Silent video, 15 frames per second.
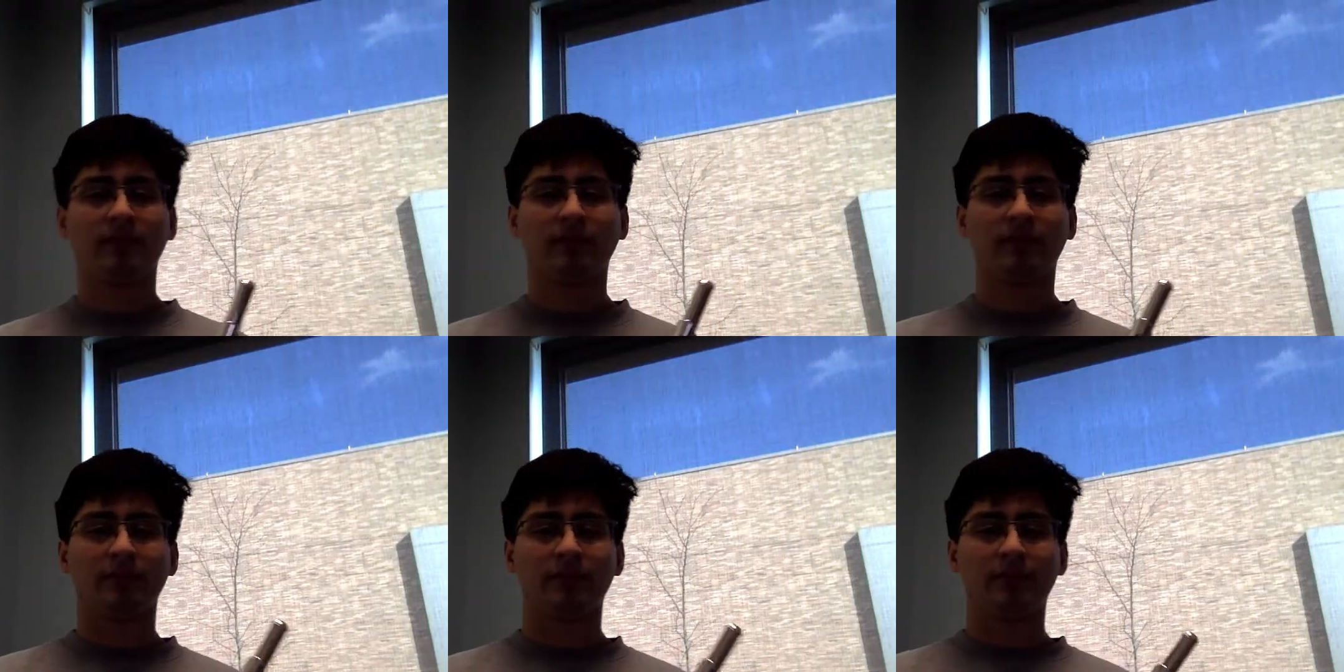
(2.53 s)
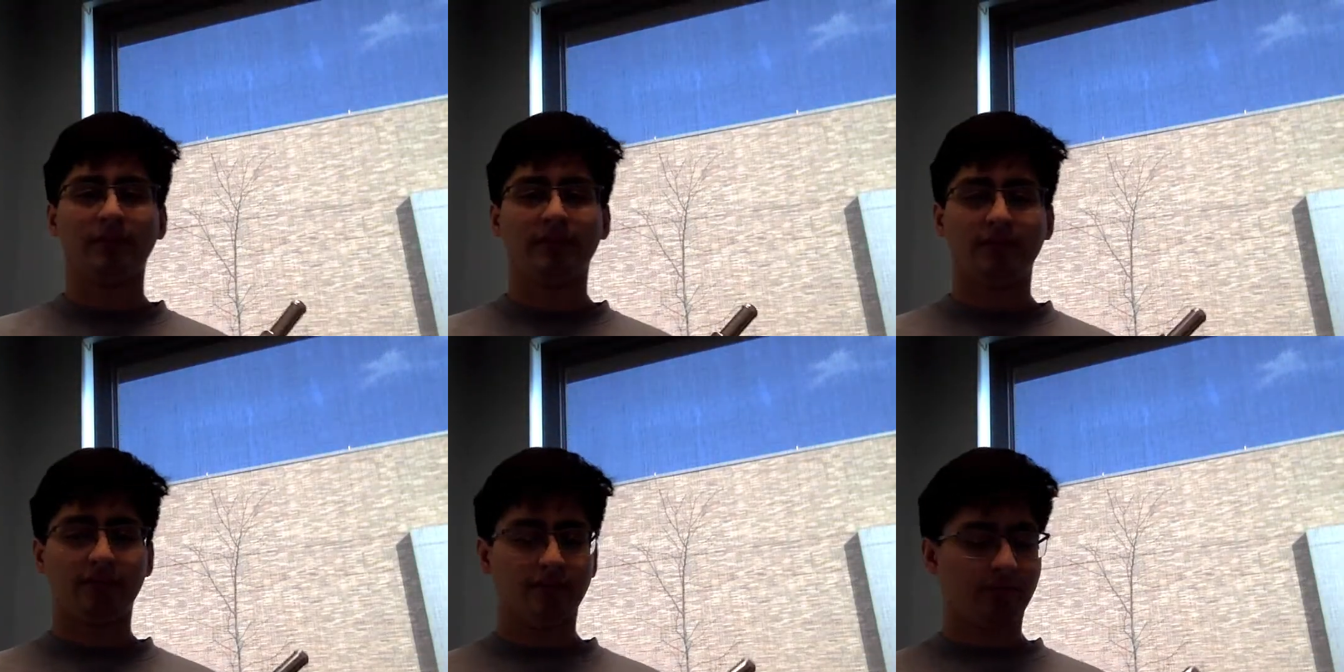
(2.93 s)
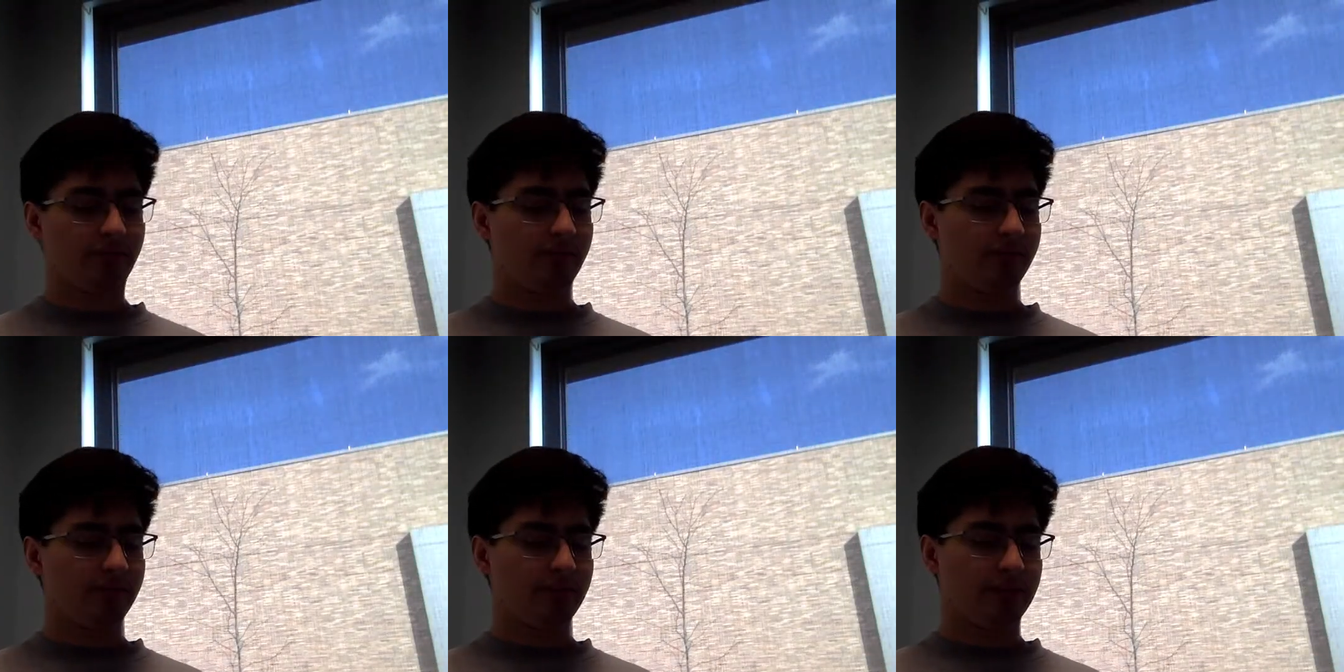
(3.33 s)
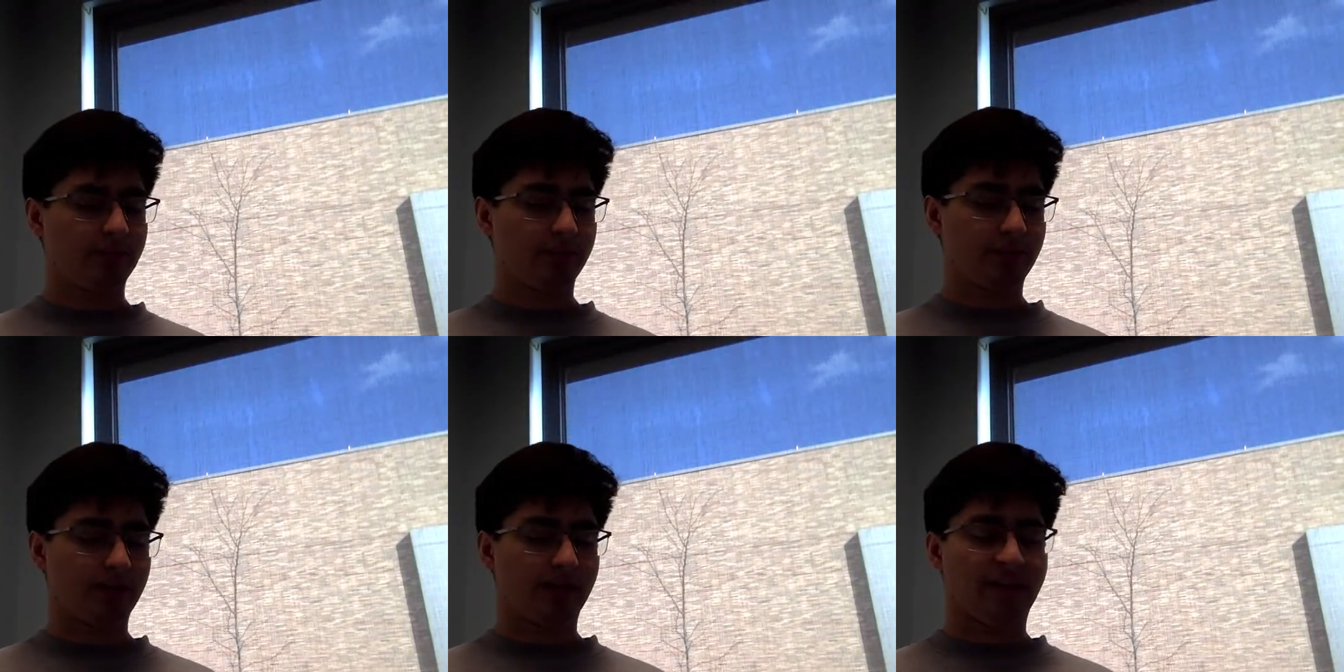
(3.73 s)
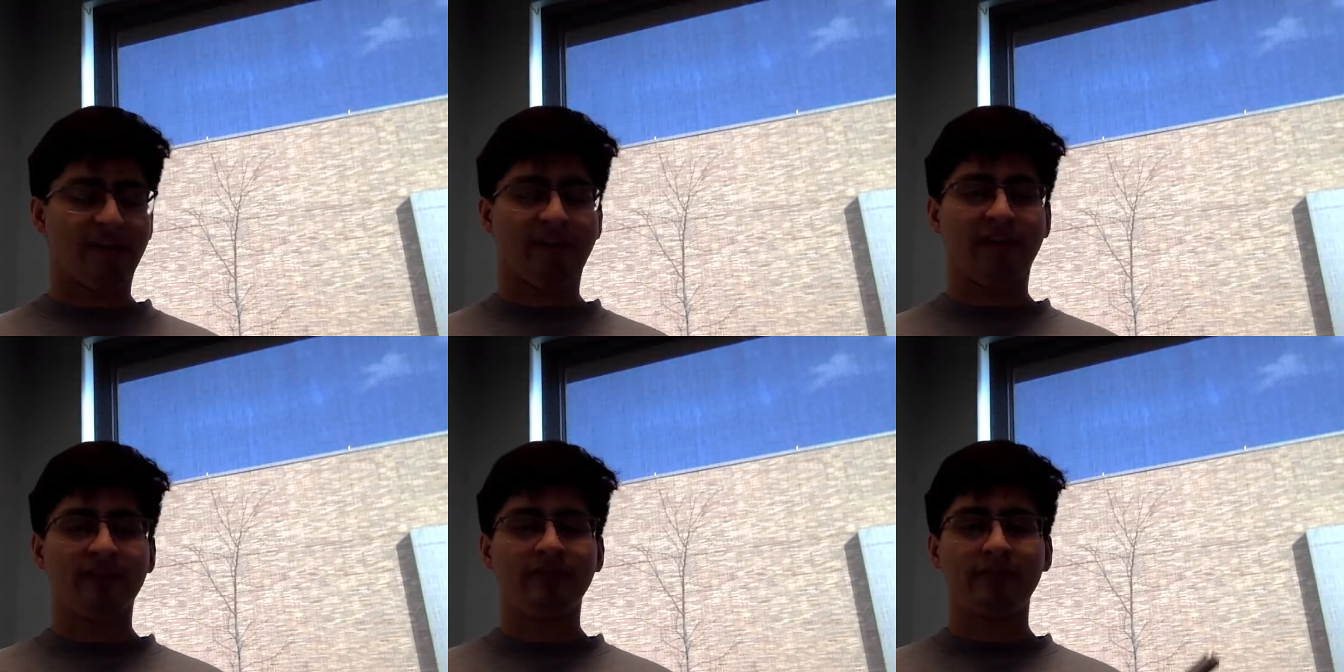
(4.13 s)
I'm going to be teaching you how to play
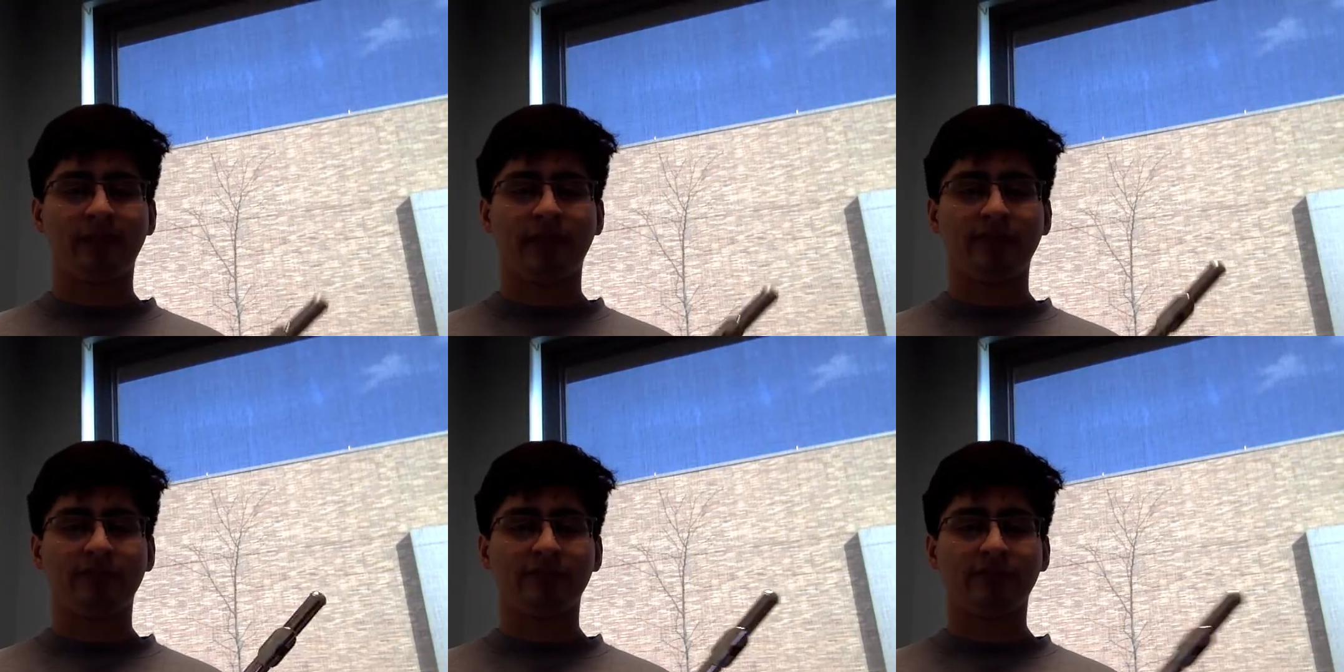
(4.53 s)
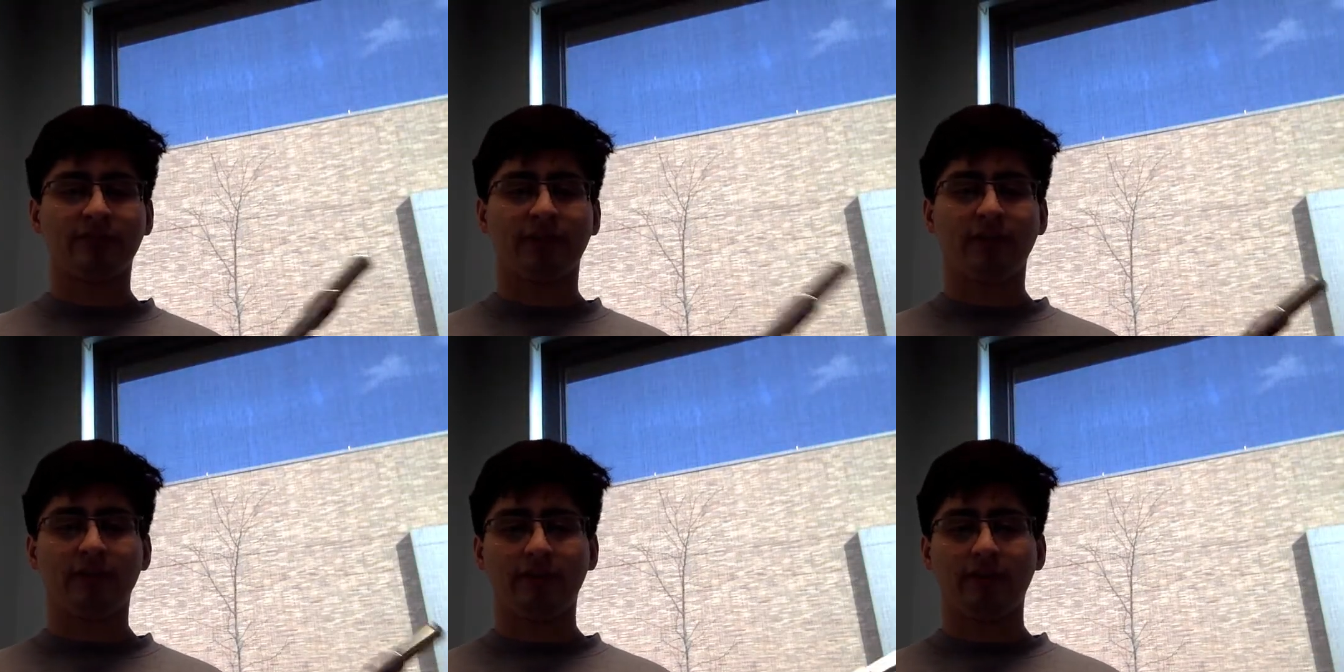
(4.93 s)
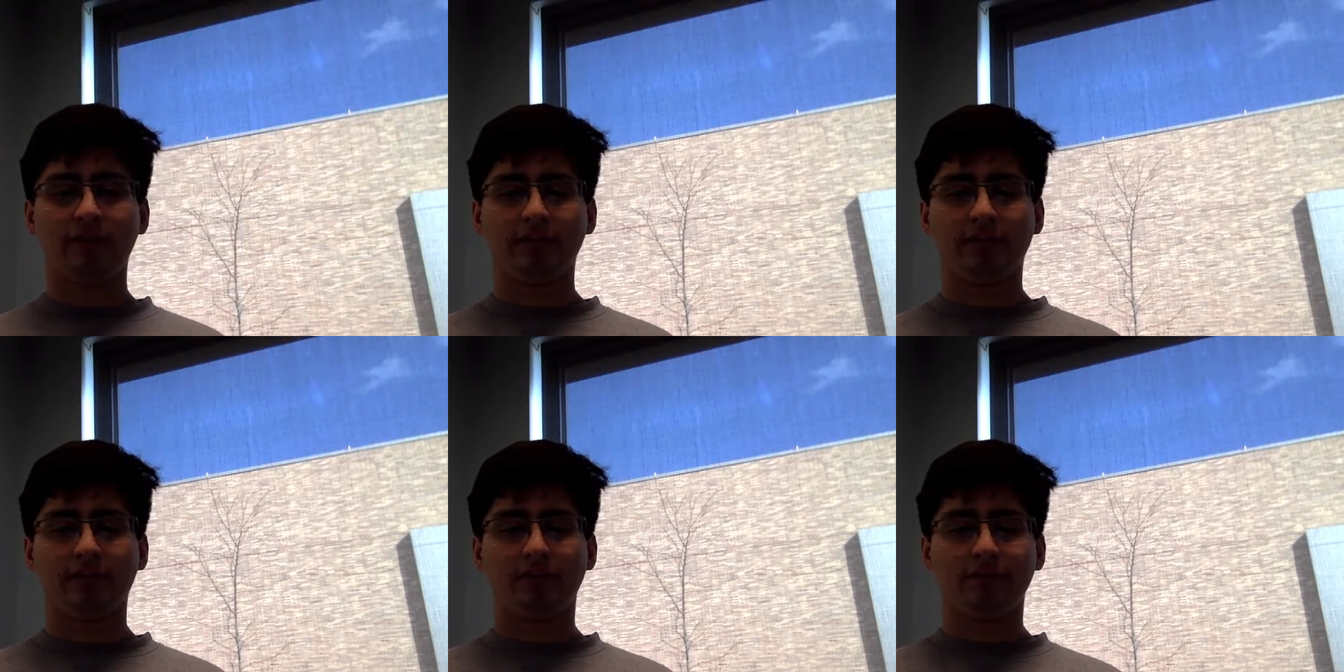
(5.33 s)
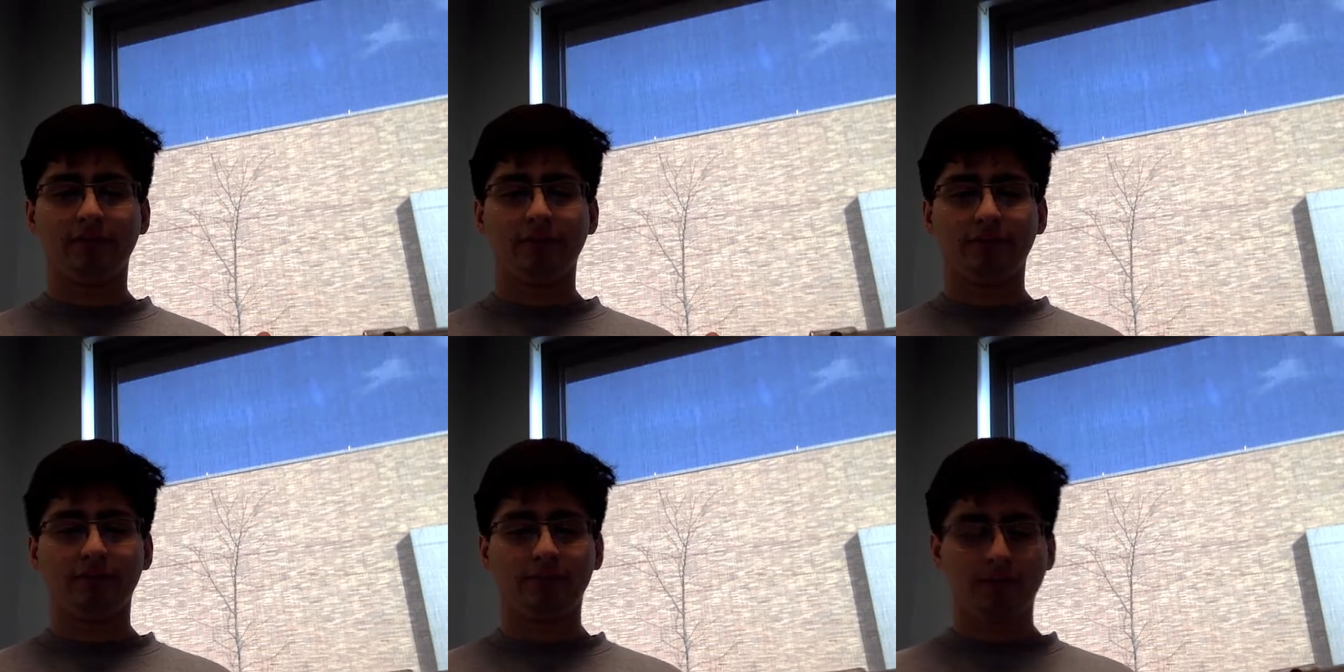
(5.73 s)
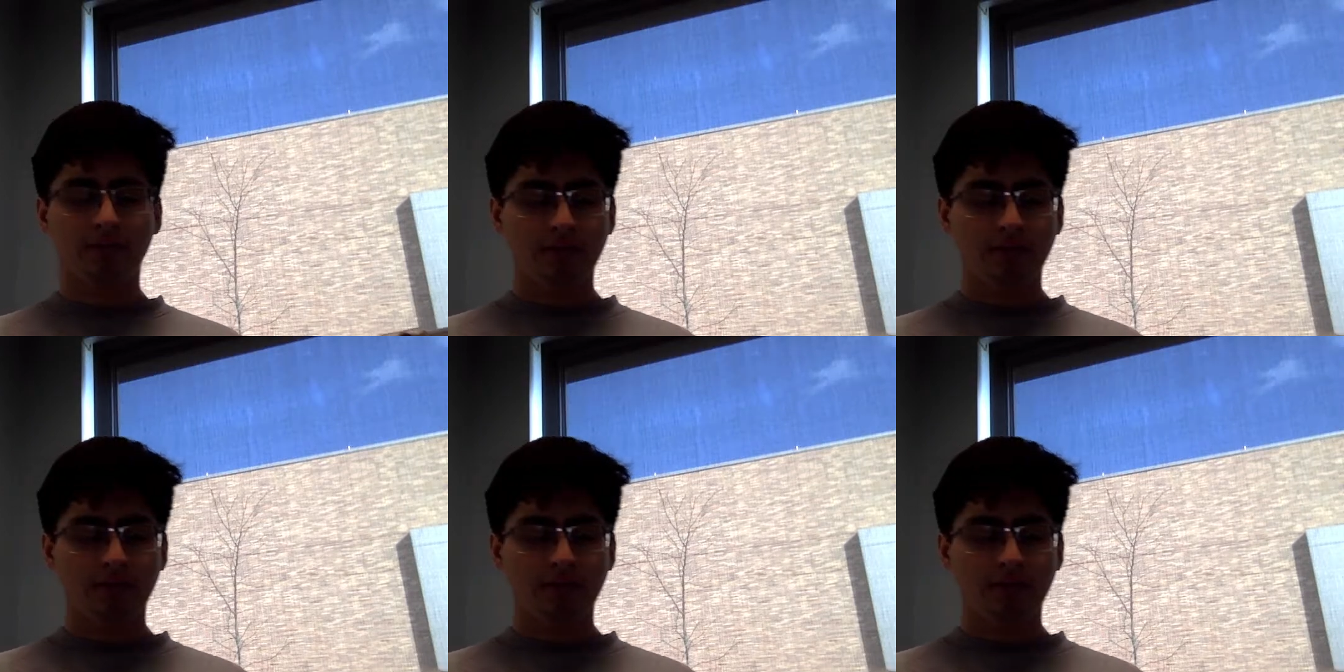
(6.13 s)
F major scale on the flute.